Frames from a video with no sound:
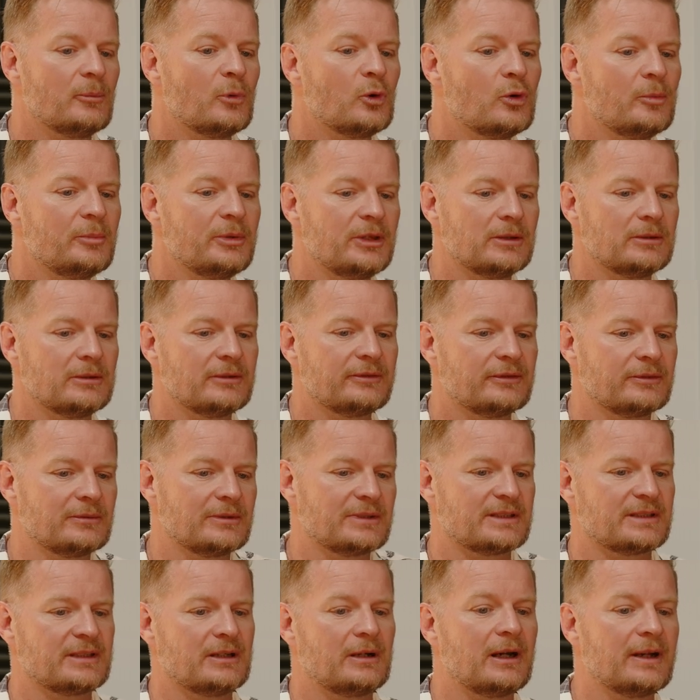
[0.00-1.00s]
more
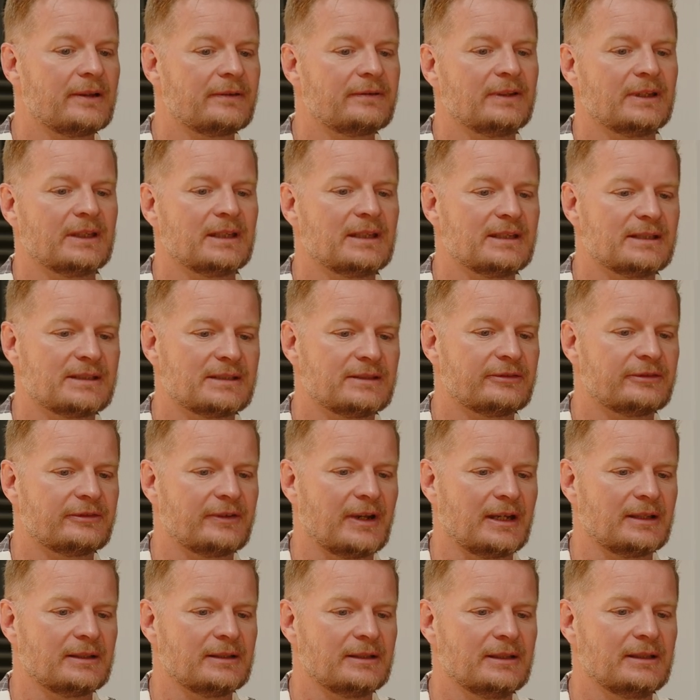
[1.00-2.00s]
beautiful is that I think is the
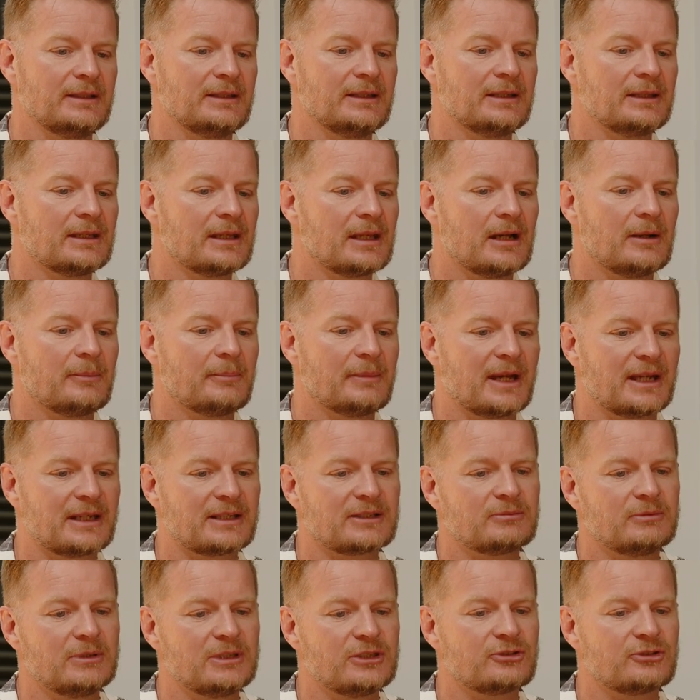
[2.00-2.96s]
fact that at IncomeMAX,